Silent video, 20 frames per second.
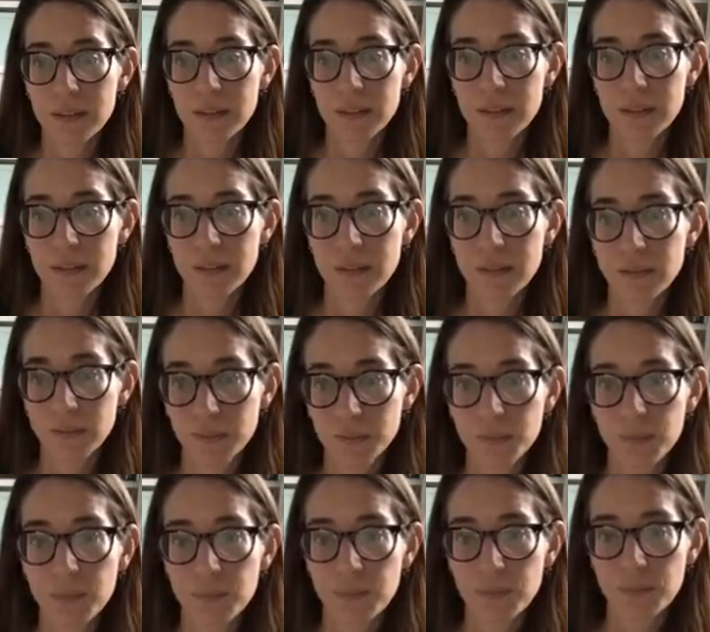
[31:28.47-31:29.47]

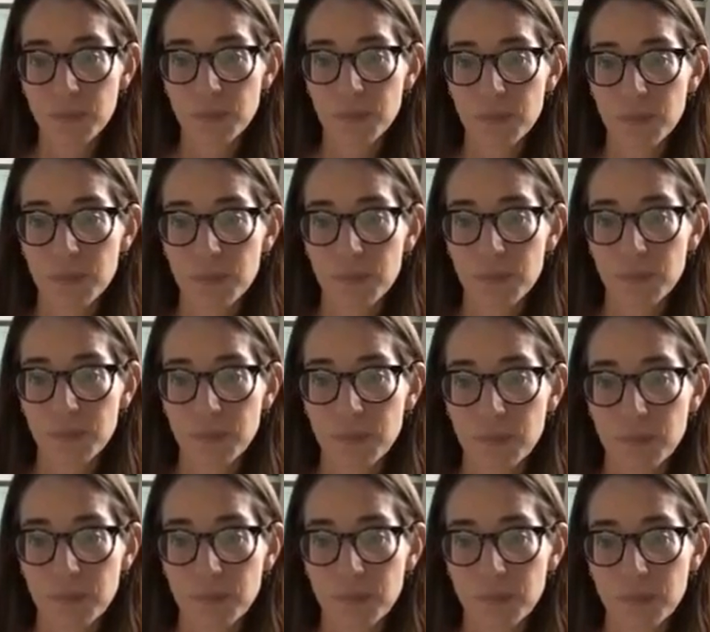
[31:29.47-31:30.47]

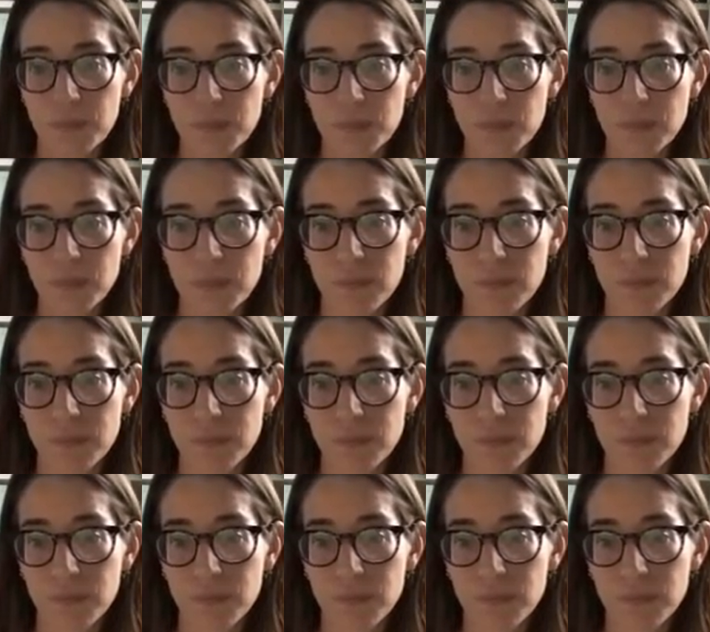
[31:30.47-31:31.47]

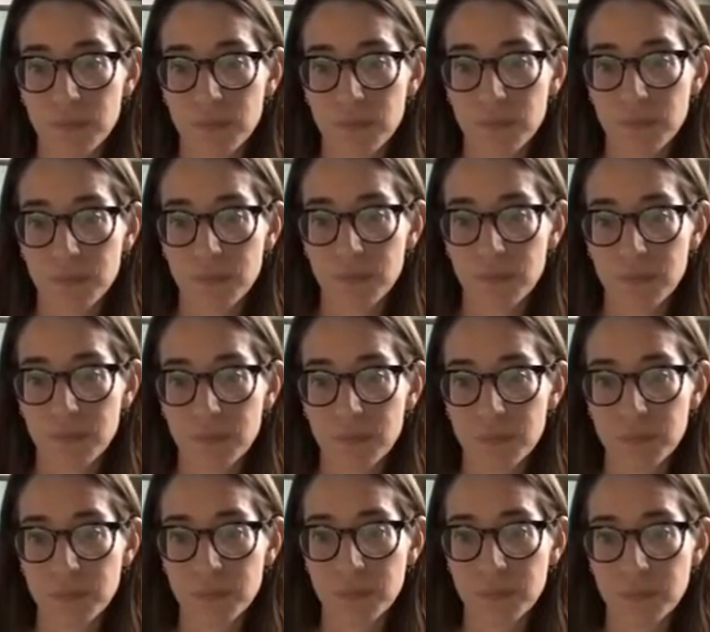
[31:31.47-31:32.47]

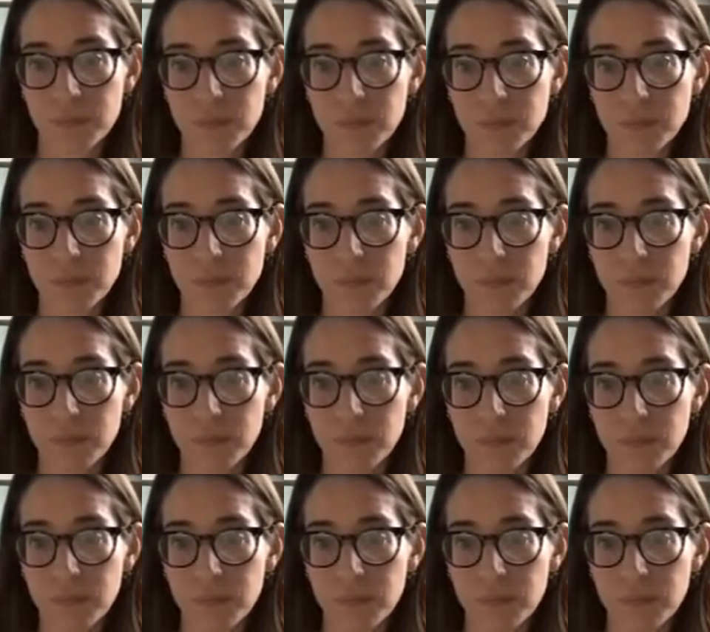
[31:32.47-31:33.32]
This person isn't speaking.